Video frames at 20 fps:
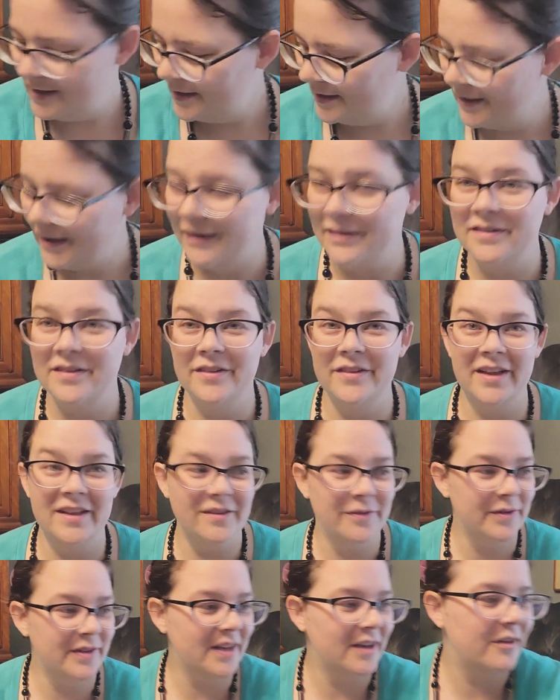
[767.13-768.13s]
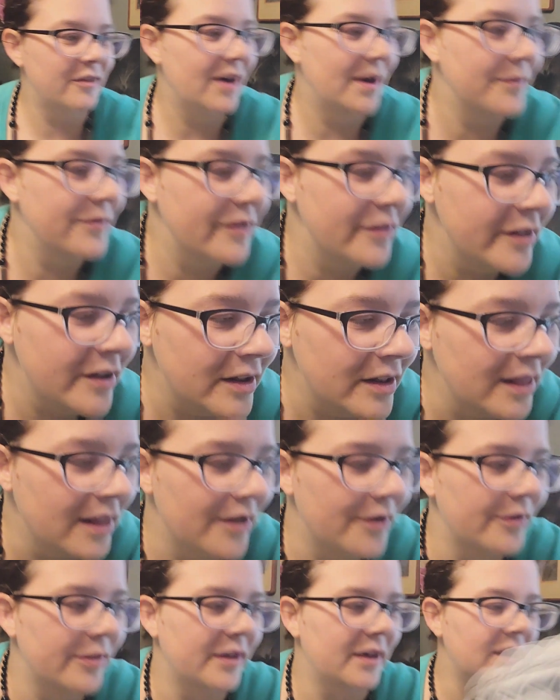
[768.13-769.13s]
Yeah, so that's what I grabbed for the
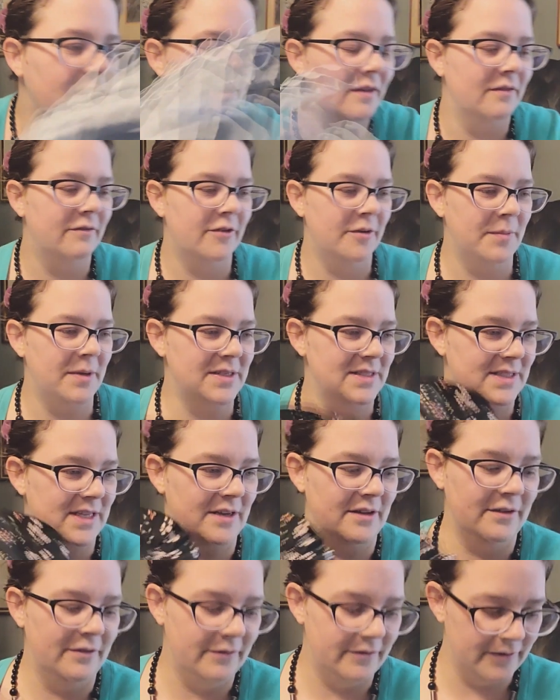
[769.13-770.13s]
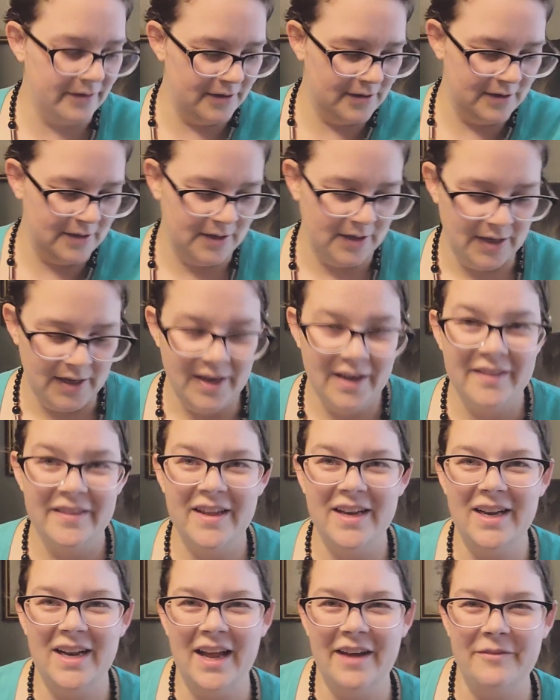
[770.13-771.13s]
clothing for myself. I
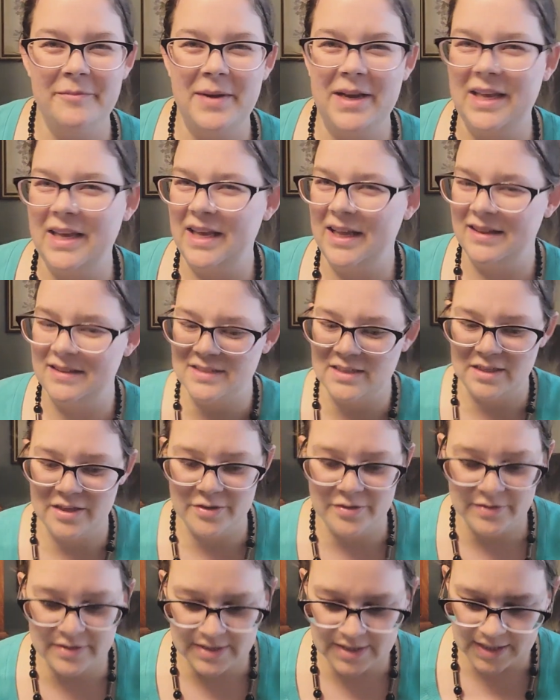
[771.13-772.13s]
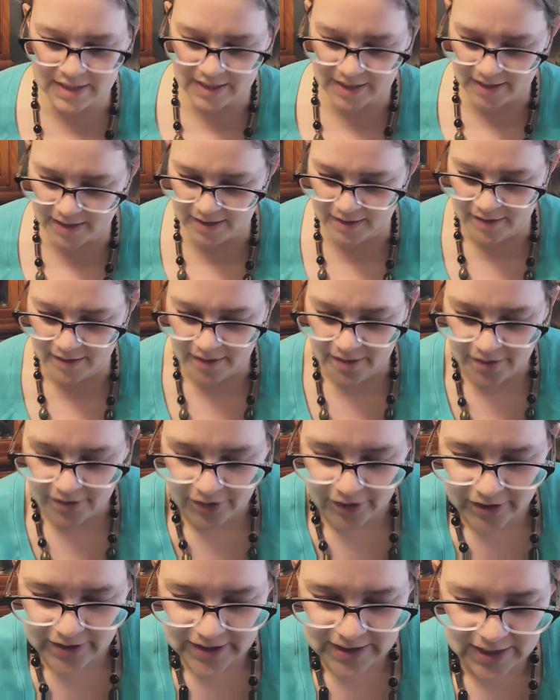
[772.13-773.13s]
didn't have many kids' clothes that I
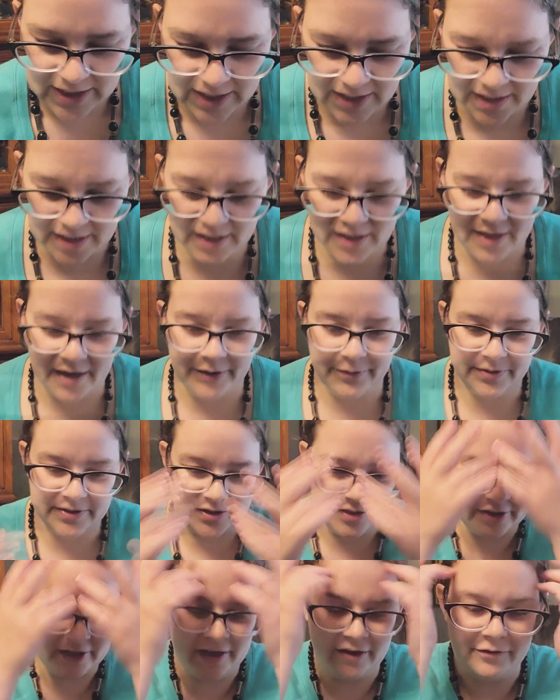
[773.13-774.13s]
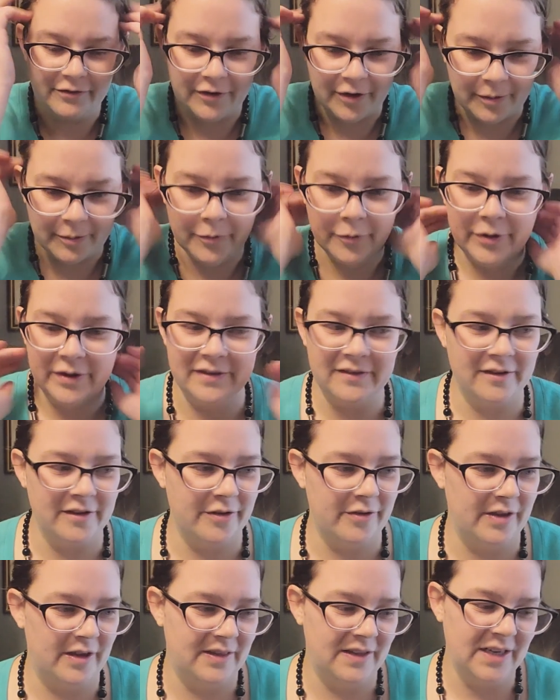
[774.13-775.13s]
could see. I was looking for boys'
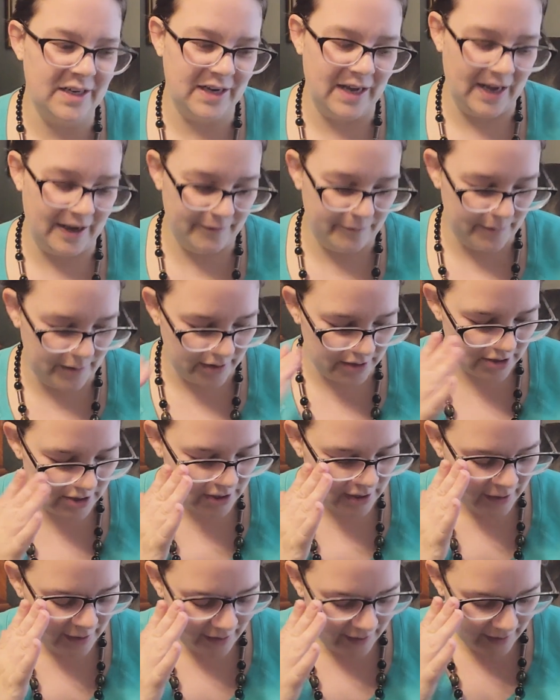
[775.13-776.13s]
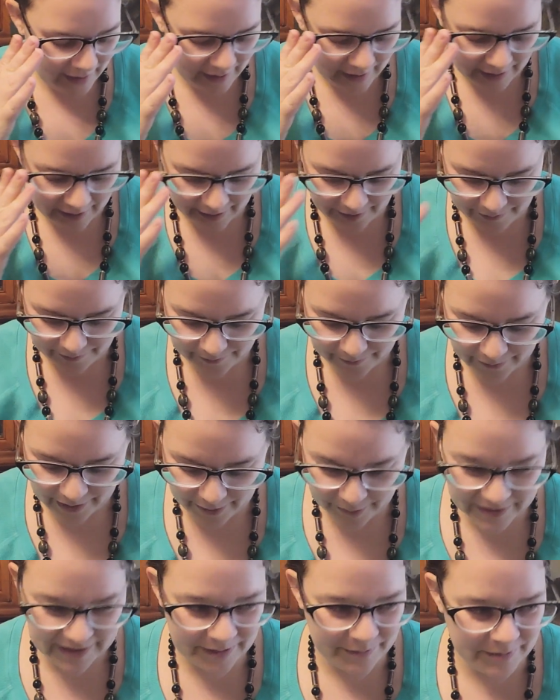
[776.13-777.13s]
clothing. They didn't have much, but I
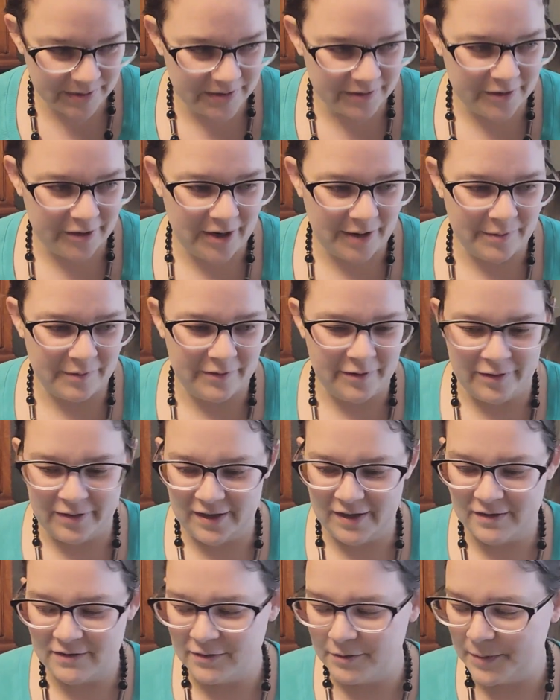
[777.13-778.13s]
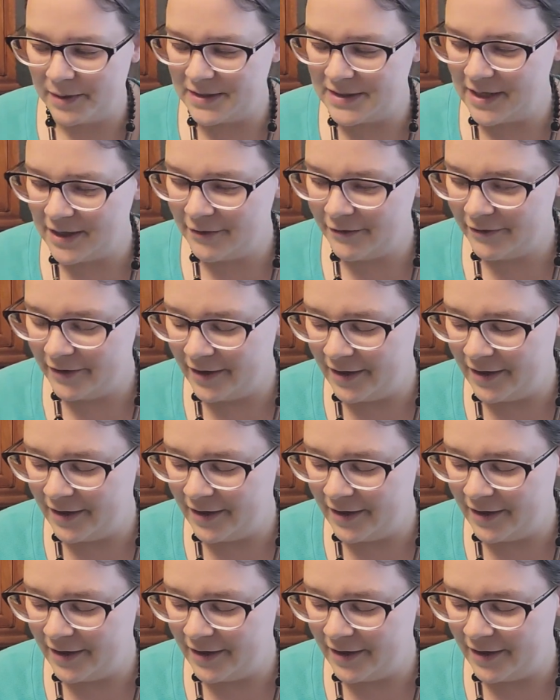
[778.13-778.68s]
was able to grab a few things for myself.